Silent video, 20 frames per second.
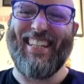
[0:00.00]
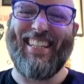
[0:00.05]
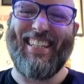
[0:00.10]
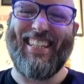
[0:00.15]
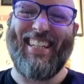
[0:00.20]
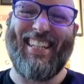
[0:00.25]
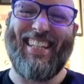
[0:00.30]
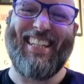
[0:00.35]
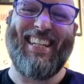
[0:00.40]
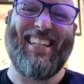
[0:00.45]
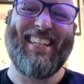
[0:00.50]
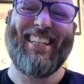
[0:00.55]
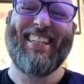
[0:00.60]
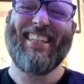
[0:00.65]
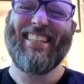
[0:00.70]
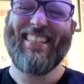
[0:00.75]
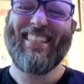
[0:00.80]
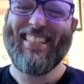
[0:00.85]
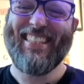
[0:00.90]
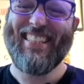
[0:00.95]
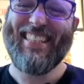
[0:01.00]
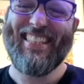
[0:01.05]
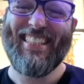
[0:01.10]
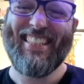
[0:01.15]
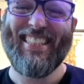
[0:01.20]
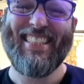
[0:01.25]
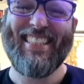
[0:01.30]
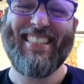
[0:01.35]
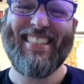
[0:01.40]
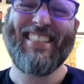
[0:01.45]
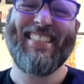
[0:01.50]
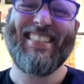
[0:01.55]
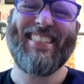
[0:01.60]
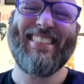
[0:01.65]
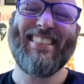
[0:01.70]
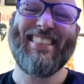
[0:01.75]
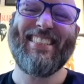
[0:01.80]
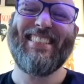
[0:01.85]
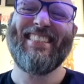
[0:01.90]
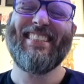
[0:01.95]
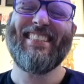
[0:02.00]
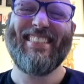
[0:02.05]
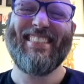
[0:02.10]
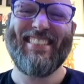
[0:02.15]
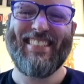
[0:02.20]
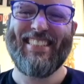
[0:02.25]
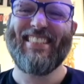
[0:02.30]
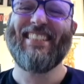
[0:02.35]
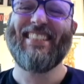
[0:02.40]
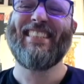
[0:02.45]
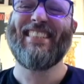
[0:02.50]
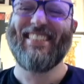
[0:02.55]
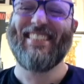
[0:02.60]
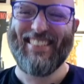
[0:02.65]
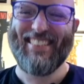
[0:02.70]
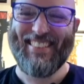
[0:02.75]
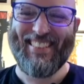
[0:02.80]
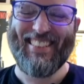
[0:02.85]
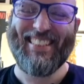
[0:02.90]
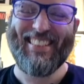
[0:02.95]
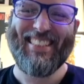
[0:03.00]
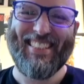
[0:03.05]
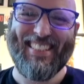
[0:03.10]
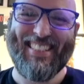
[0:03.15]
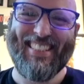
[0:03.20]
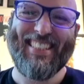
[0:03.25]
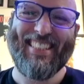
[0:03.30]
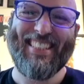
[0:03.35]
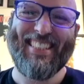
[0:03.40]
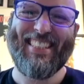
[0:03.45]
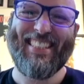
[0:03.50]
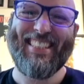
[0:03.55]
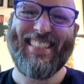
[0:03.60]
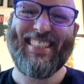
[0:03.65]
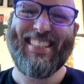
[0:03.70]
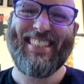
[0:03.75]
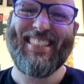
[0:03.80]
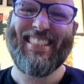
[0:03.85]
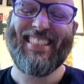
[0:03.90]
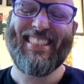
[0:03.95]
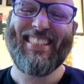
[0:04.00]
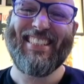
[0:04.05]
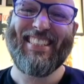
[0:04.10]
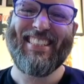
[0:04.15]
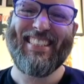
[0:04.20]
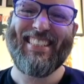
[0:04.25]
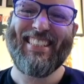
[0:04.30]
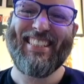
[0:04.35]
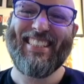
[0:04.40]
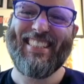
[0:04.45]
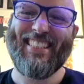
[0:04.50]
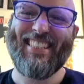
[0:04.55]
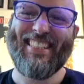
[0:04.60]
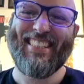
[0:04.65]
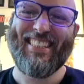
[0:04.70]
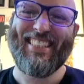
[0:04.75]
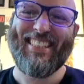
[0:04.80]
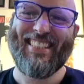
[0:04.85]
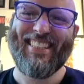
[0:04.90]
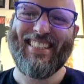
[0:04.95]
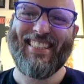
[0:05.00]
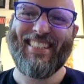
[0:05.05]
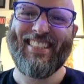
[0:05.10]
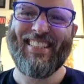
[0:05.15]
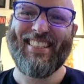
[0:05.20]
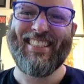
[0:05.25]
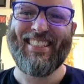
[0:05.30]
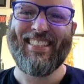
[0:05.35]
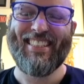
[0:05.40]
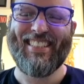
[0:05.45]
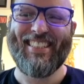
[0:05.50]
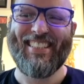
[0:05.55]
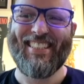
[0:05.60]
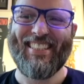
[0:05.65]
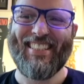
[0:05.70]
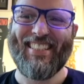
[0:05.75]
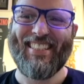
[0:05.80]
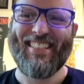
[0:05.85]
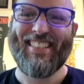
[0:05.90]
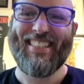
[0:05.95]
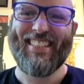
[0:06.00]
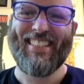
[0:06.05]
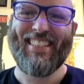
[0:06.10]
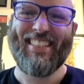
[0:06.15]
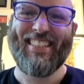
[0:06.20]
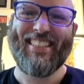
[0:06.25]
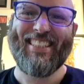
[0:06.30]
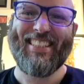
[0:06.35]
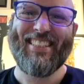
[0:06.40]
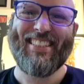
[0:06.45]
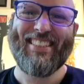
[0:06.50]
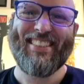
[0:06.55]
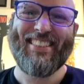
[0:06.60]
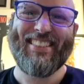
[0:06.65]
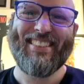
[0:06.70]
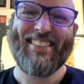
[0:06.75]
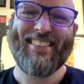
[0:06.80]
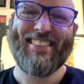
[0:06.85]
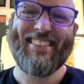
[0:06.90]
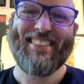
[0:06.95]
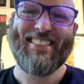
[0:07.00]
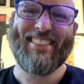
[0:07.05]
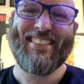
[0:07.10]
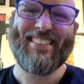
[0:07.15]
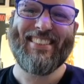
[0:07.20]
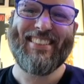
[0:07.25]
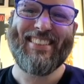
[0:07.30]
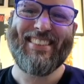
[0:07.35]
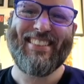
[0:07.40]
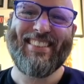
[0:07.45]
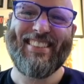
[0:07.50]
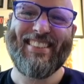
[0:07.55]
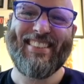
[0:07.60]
(silent)